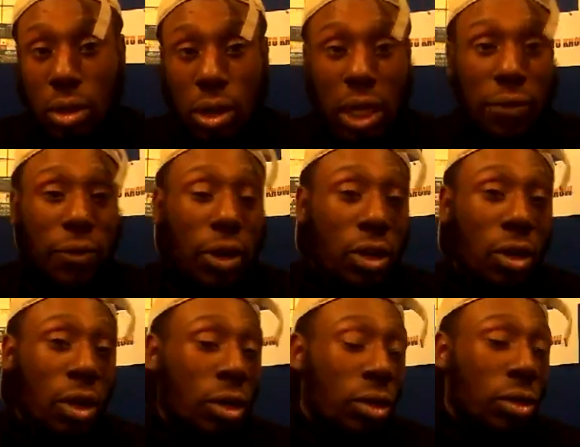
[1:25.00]
Now,
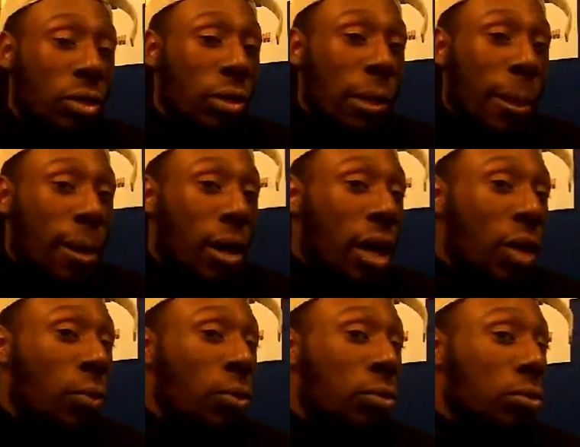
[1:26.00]
I
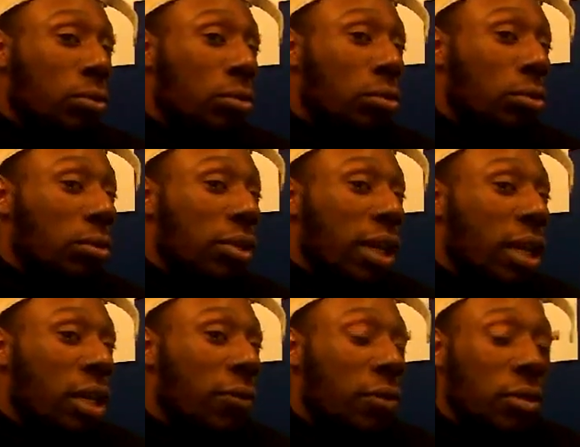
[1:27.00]
won't say
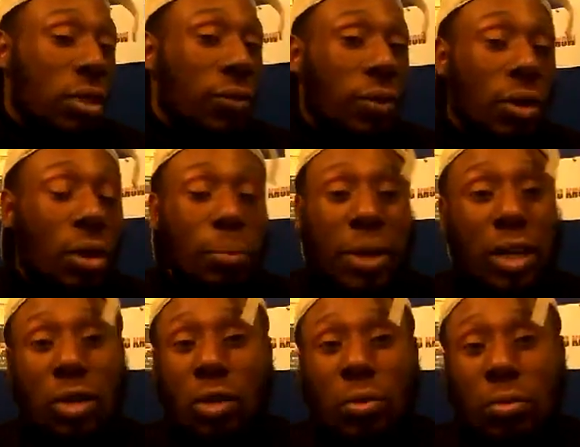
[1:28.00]
anything to you if I can't
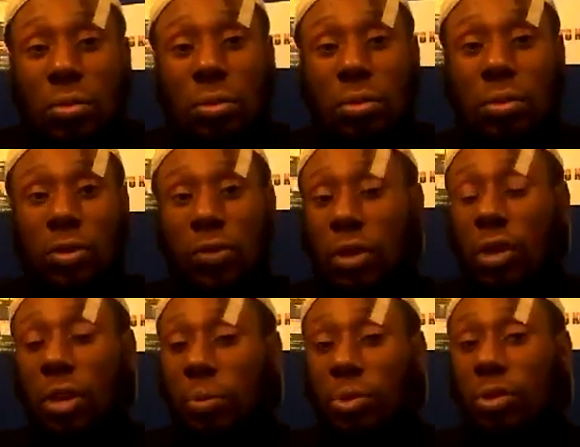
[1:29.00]
back it up. I
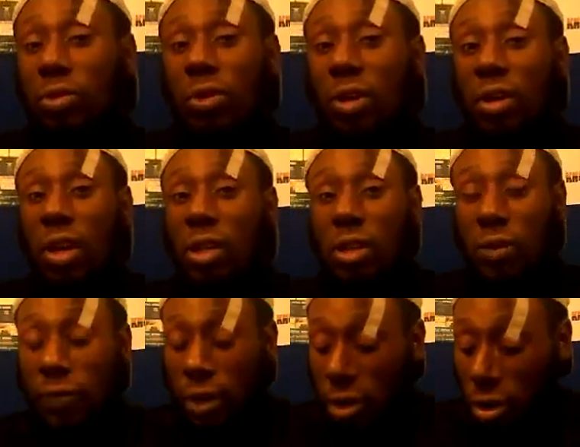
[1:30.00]
can't prove it.
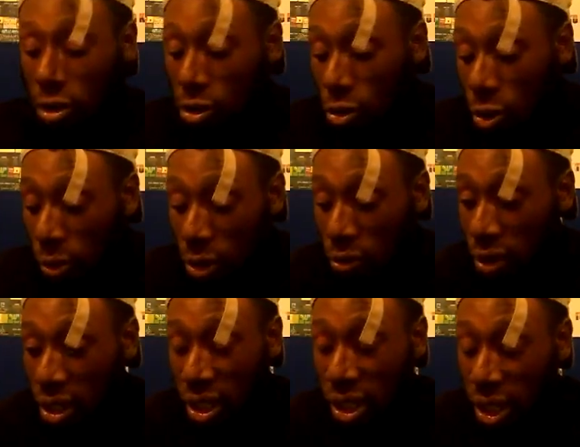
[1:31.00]
If I can't show you where it's
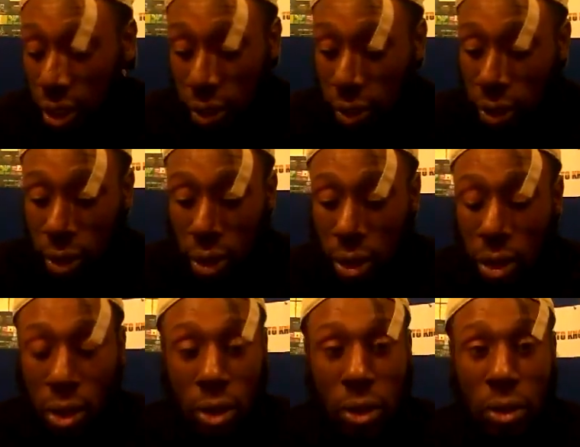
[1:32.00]
written in ink,
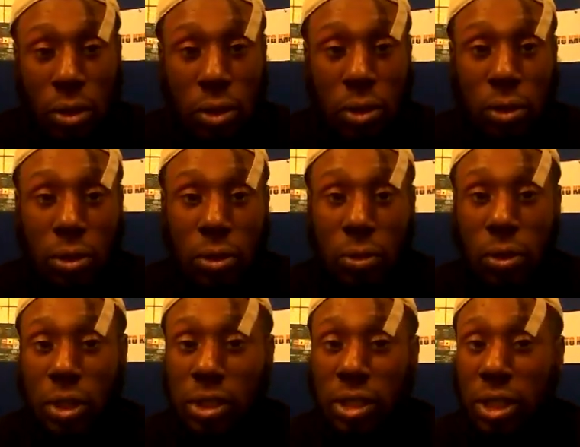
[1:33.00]
where
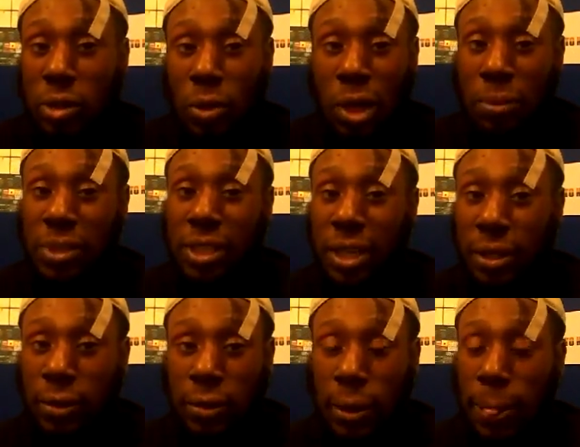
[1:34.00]
it says what I'm
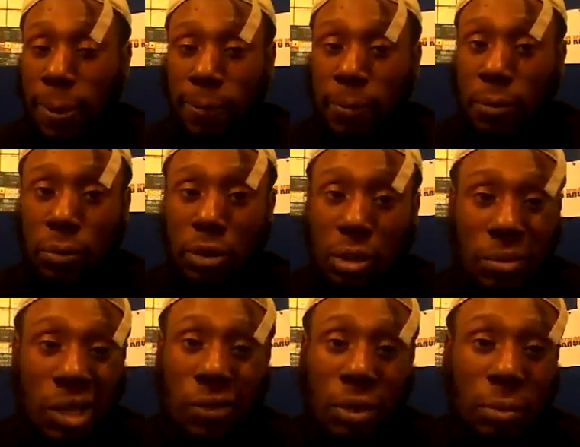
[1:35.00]
saying, then I'm
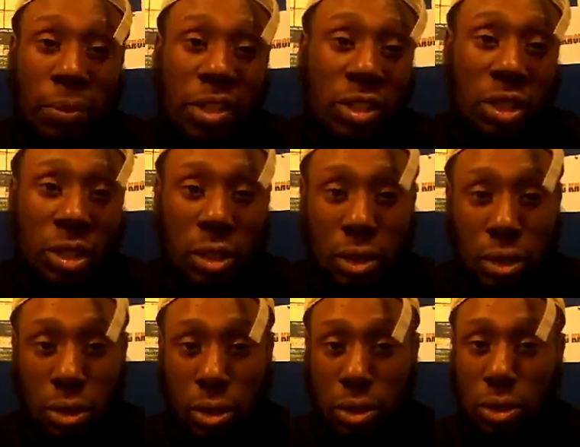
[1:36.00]
not going to mention it.
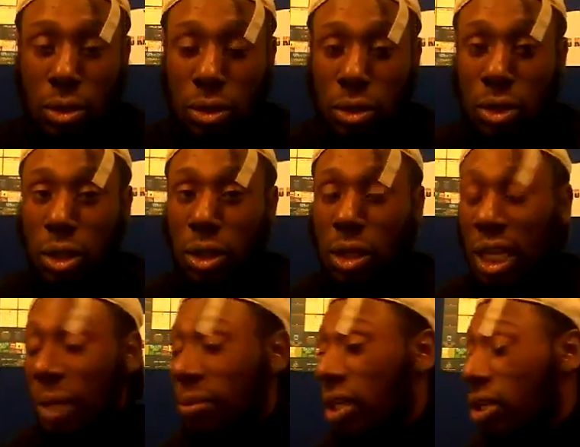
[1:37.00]
Yeah, now
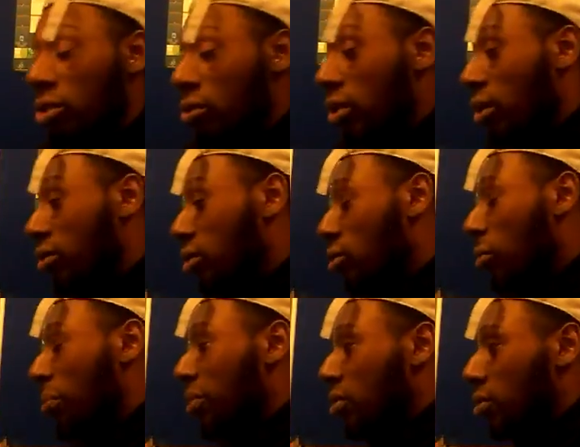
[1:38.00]
I'm telling you now, this is a
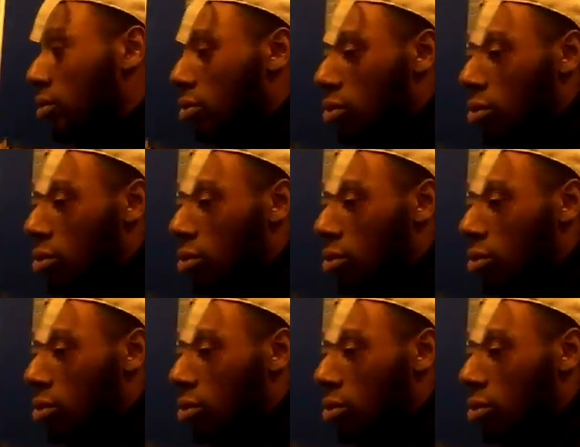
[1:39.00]
business.